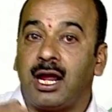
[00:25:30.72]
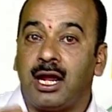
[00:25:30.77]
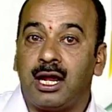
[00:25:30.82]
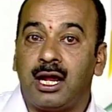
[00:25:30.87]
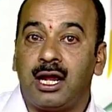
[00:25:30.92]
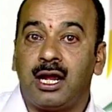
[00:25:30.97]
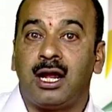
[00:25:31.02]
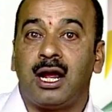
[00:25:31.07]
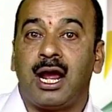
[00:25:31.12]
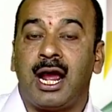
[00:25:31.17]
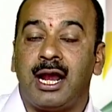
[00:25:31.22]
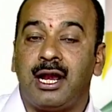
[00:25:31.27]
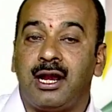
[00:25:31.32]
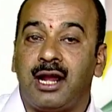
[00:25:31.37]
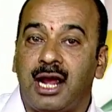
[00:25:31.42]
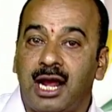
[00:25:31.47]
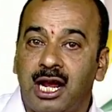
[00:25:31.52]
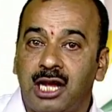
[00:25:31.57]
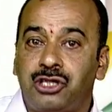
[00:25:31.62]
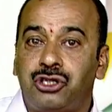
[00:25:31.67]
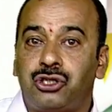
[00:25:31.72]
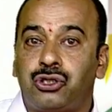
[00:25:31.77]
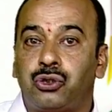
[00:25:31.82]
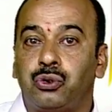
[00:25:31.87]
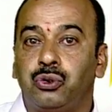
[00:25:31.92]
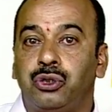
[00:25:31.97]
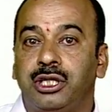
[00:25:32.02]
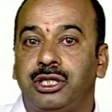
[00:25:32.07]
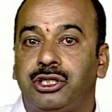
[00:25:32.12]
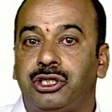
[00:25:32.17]
a, an edge
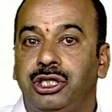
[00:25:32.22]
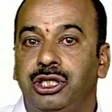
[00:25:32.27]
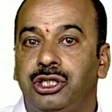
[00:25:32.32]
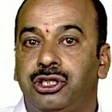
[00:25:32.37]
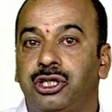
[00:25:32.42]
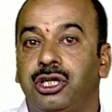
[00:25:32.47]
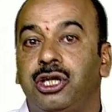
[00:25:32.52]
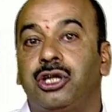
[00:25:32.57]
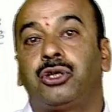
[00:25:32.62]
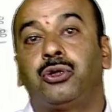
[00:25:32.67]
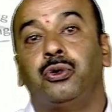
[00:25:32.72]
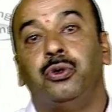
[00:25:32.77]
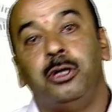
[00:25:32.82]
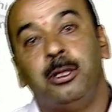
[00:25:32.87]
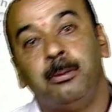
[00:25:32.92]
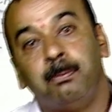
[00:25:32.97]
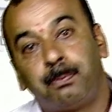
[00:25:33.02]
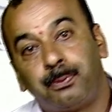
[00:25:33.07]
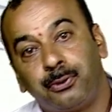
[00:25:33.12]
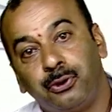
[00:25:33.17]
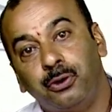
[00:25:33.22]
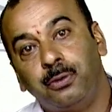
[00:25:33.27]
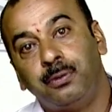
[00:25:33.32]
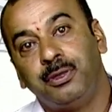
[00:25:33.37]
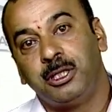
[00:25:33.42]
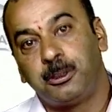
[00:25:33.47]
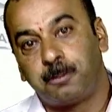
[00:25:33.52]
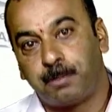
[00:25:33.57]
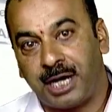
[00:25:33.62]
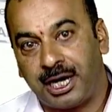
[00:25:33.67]
to the teacher to improve
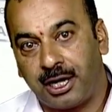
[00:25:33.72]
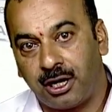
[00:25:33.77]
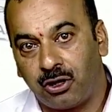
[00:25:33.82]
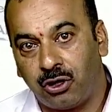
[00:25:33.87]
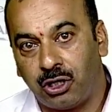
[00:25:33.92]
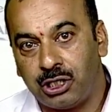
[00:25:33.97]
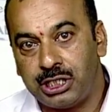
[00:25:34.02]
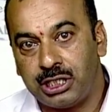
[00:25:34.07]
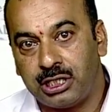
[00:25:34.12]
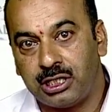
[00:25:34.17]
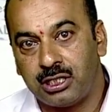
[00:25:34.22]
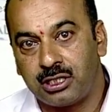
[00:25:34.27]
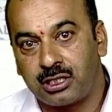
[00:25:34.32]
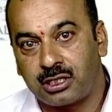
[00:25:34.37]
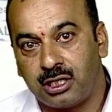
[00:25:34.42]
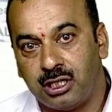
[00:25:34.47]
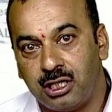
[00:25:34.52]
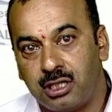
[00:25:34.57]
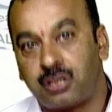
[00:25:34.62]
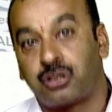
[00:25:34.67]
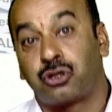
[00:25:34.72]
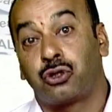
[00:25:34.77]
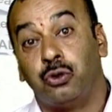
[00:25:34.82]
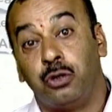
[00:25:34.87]
his pedagogical skills,